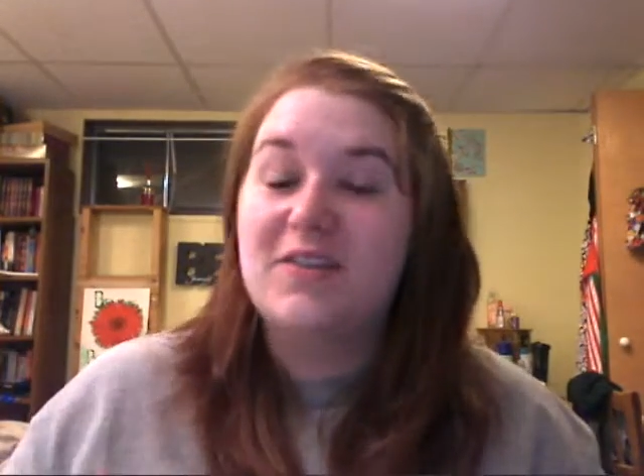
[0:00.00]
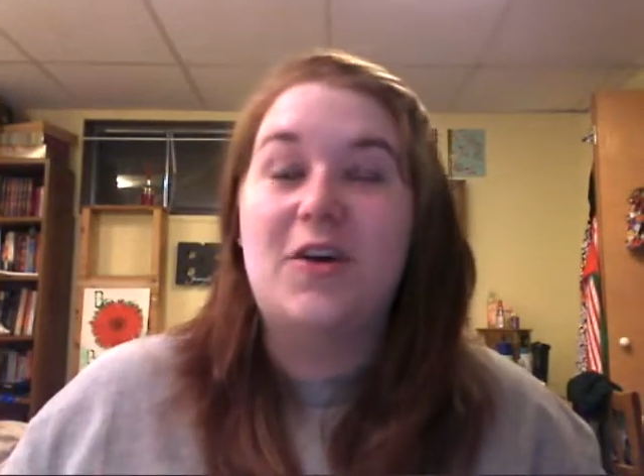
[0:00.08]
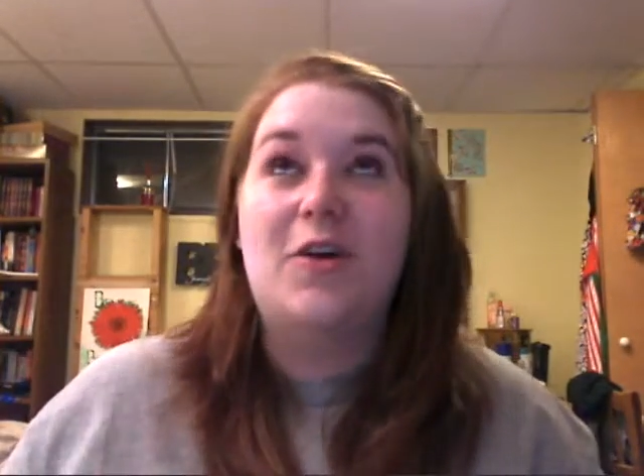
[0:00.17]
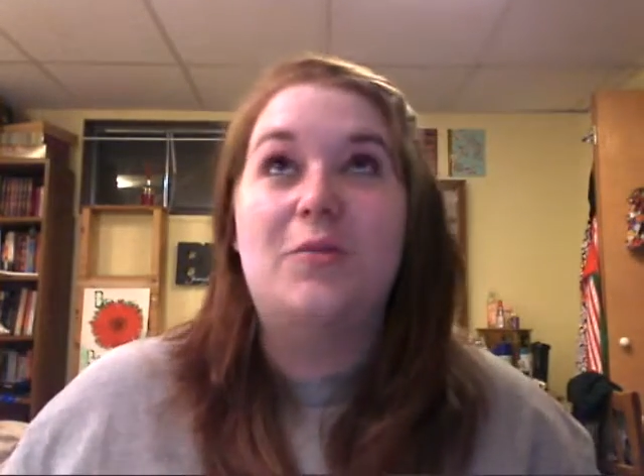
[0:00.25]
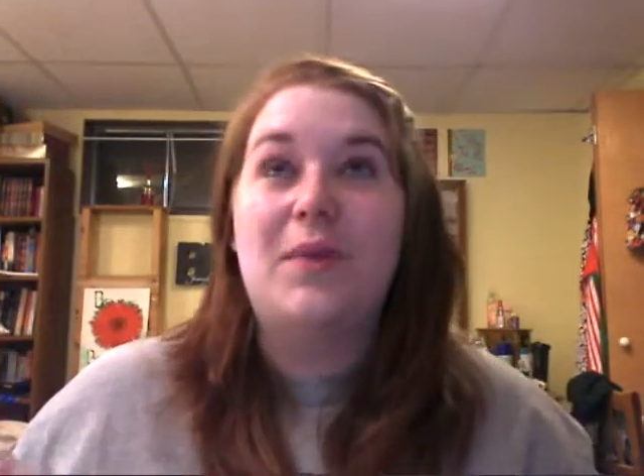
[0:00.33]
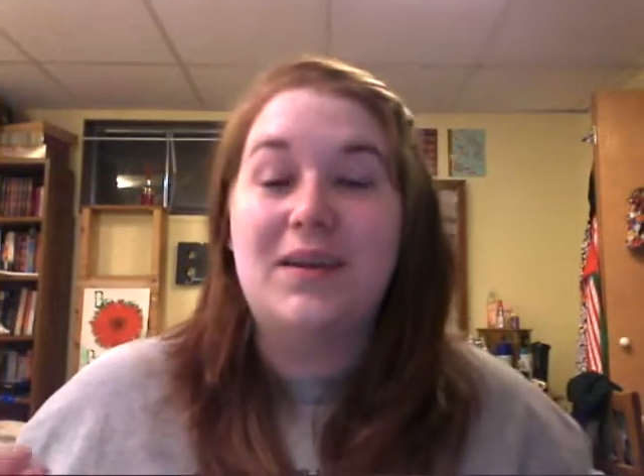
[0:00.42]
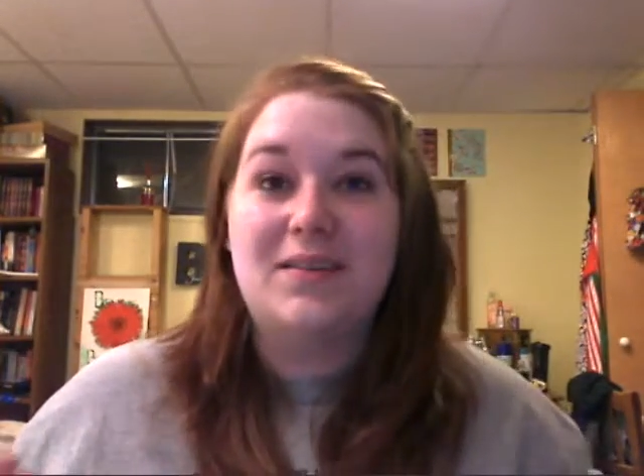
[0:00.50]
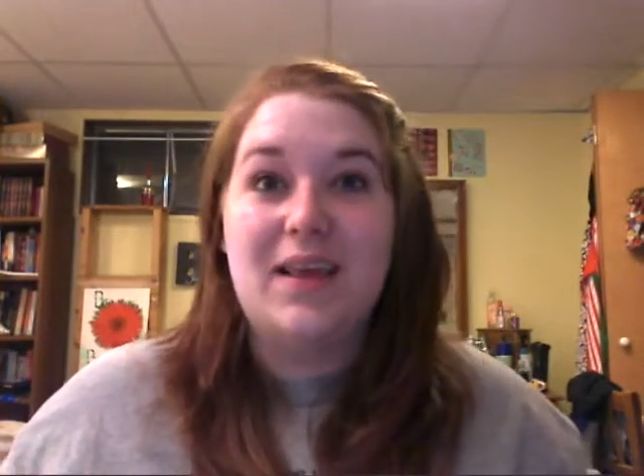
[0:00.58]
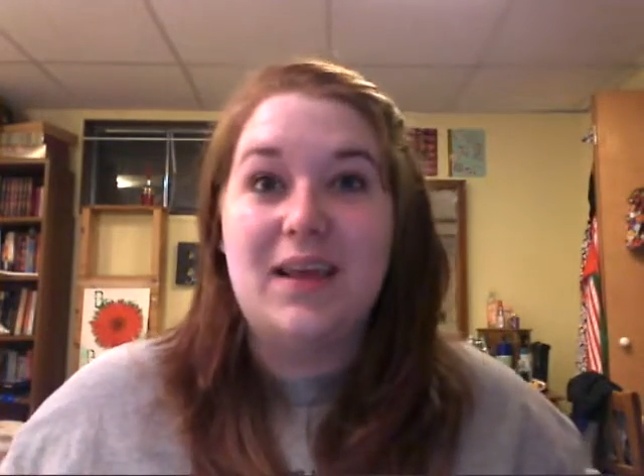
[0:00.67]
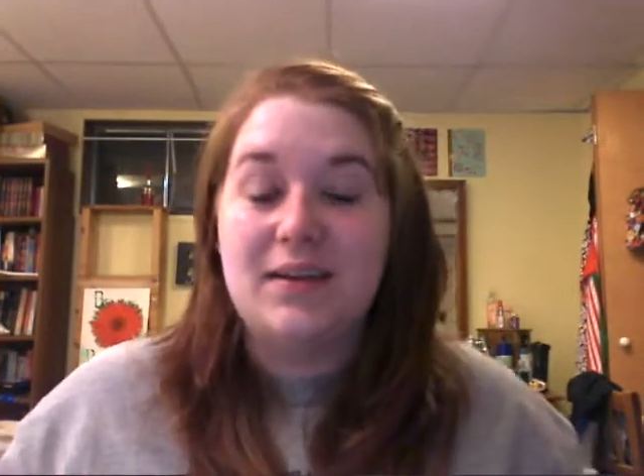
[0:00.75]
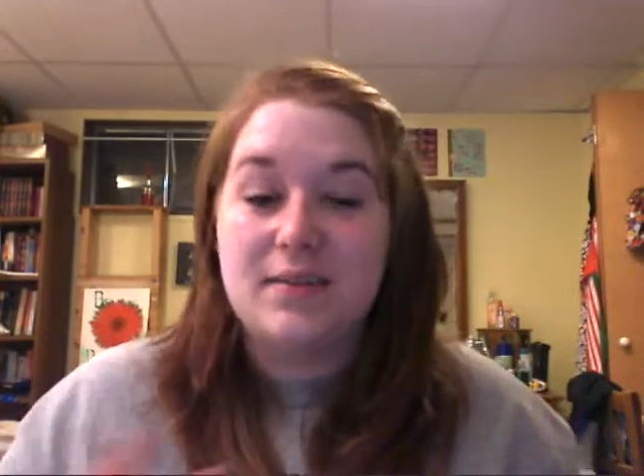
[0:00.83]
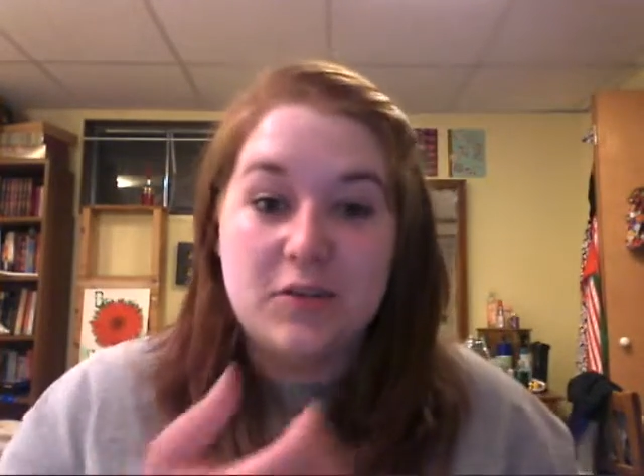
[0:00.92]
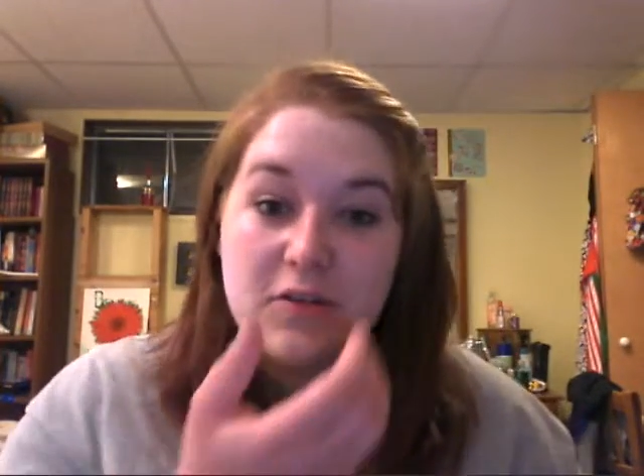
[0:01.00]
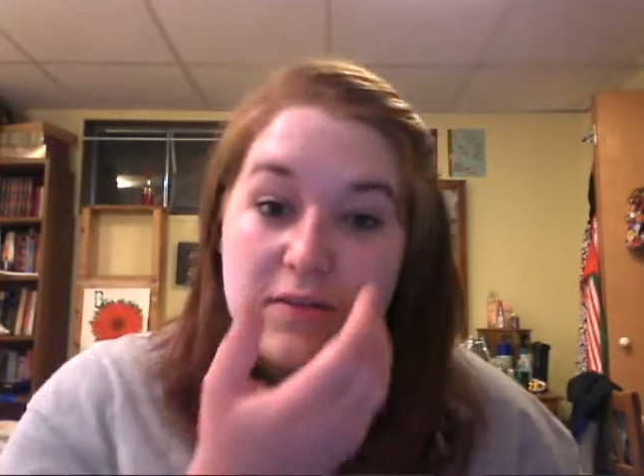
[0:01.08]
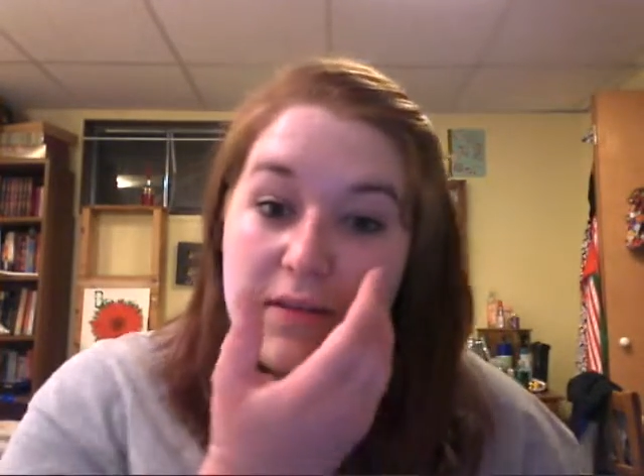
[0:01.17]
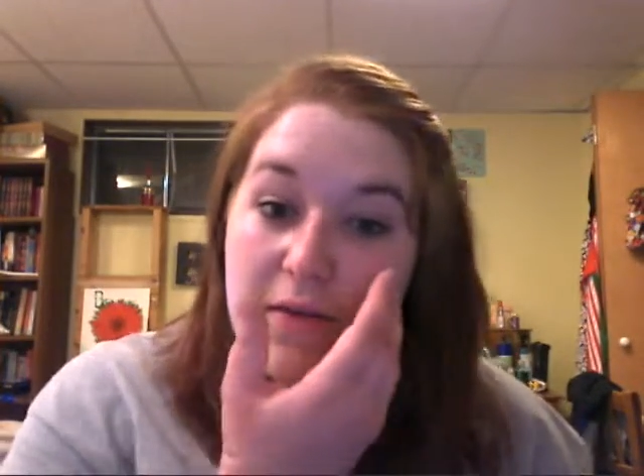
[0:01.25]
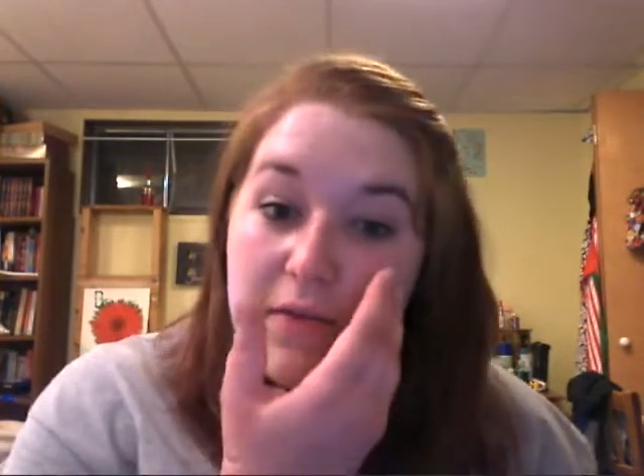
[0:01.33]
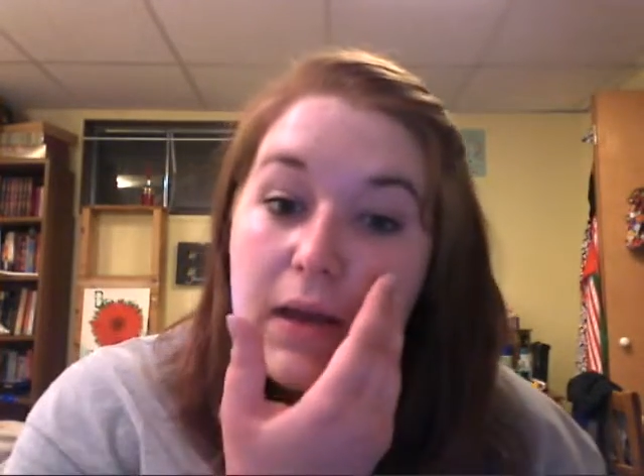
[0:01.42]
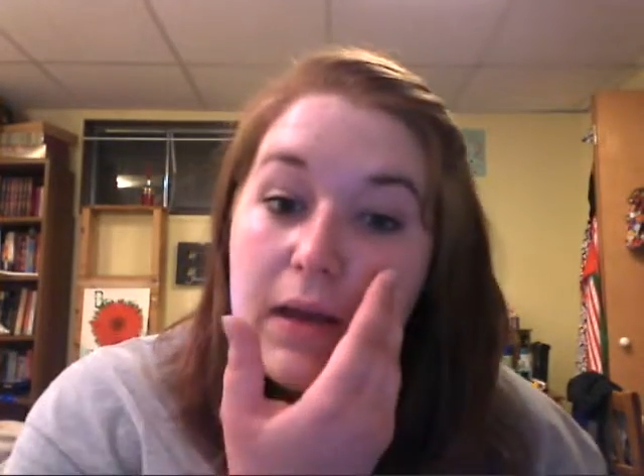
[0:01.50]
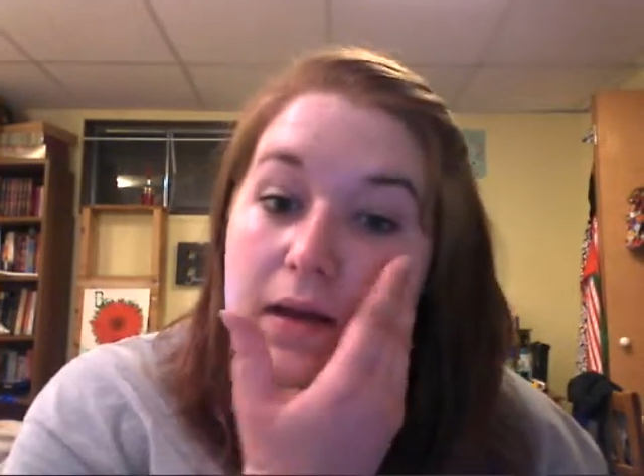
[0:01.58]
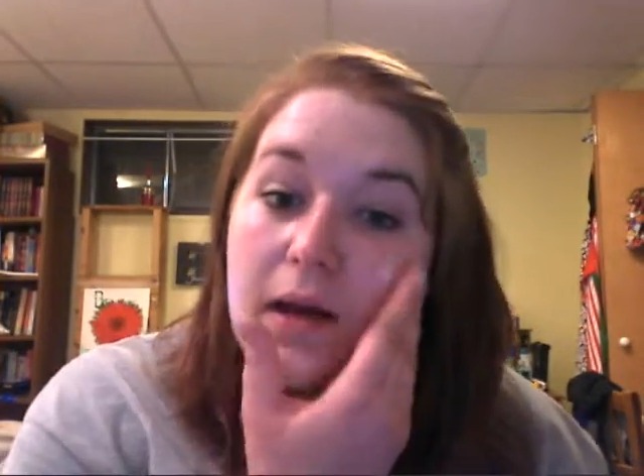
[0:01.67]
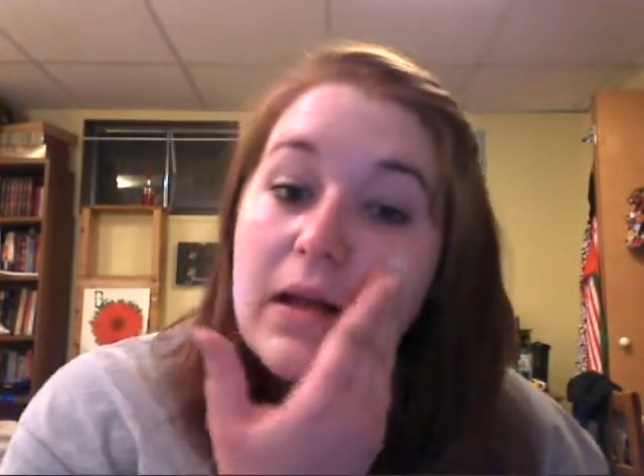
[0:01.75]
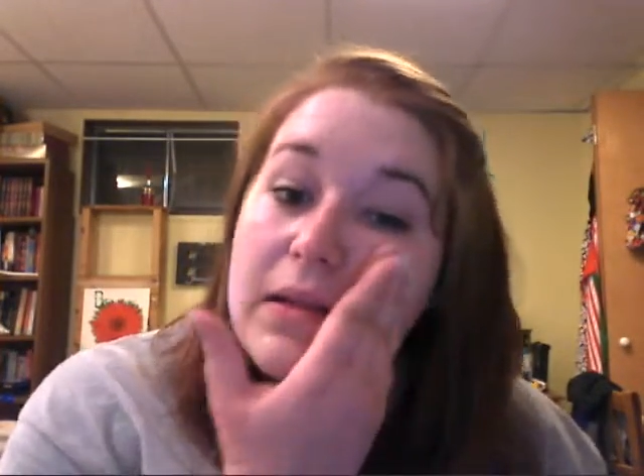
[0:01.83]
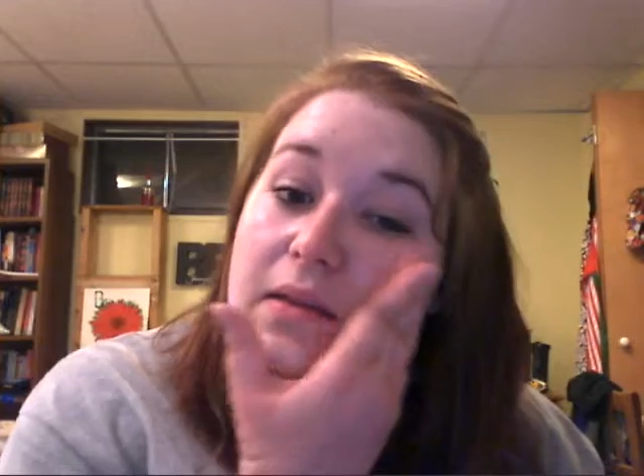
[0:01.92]
So my skin is just loving it
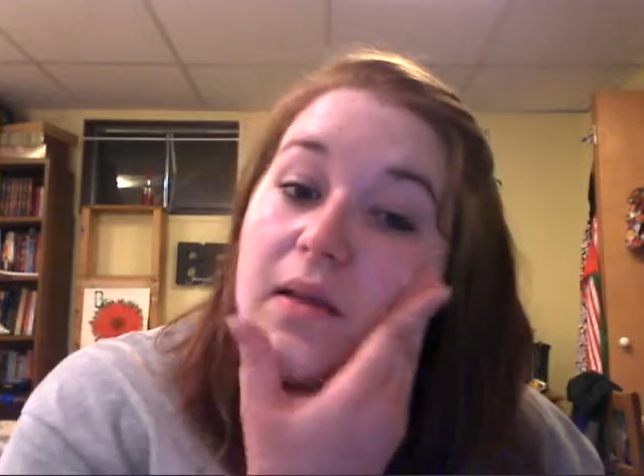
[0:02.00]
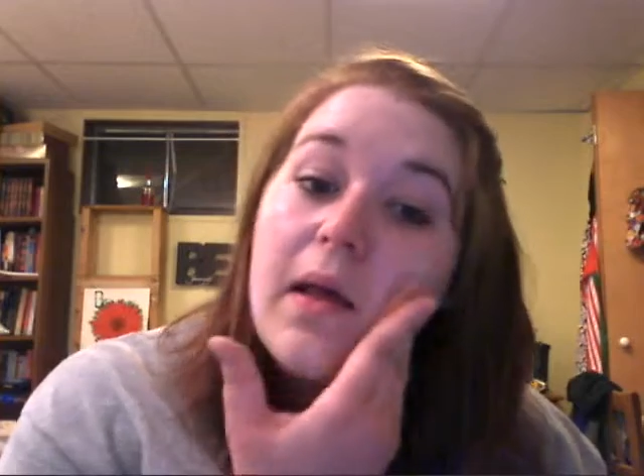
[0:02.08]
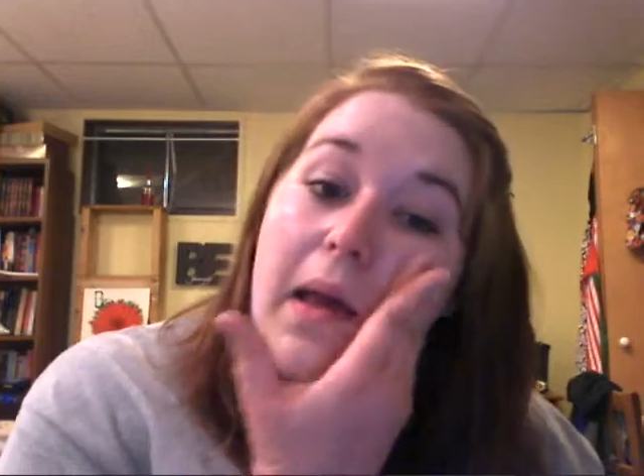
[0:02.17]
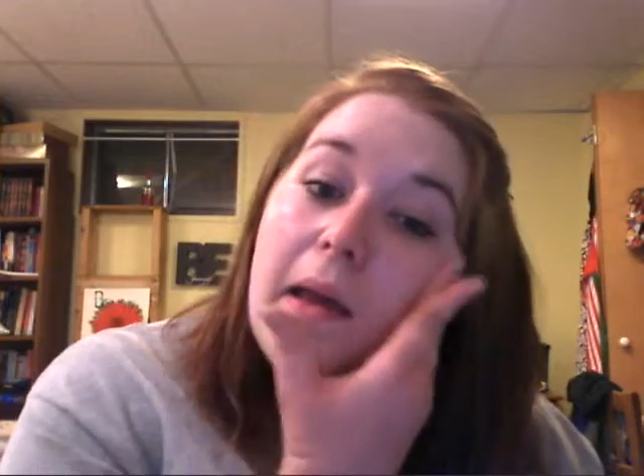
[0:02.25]
because